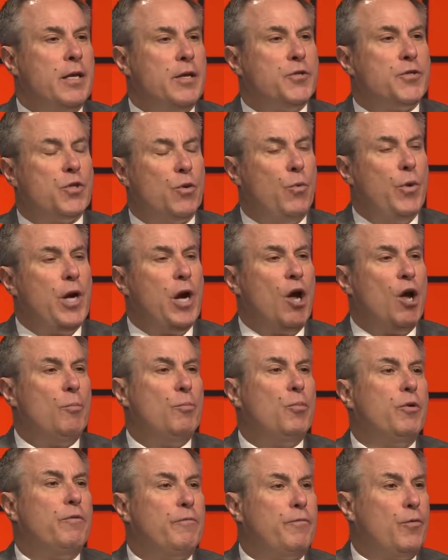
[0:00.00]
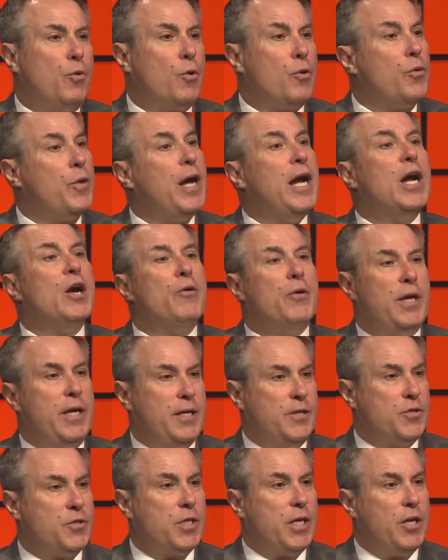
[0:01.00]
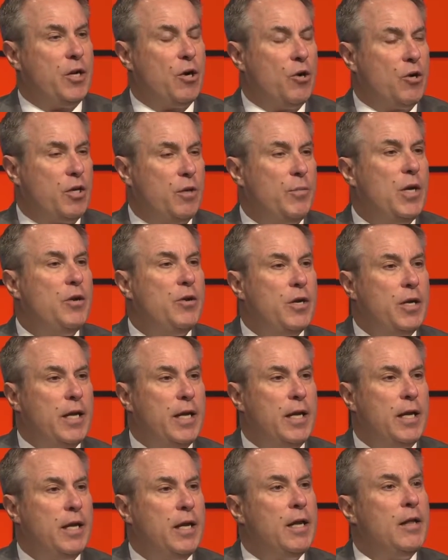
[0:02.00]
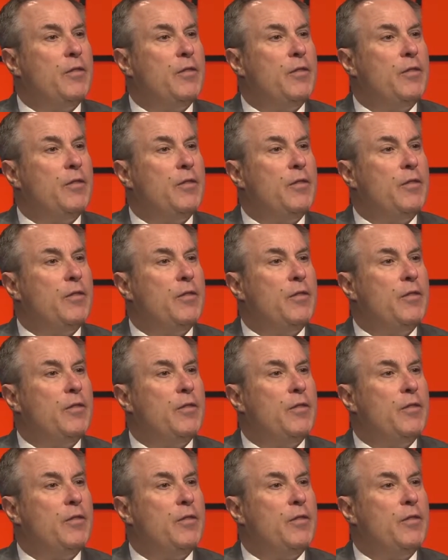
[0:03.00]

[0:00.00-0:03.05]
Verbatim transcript: So we all put forth areas in our community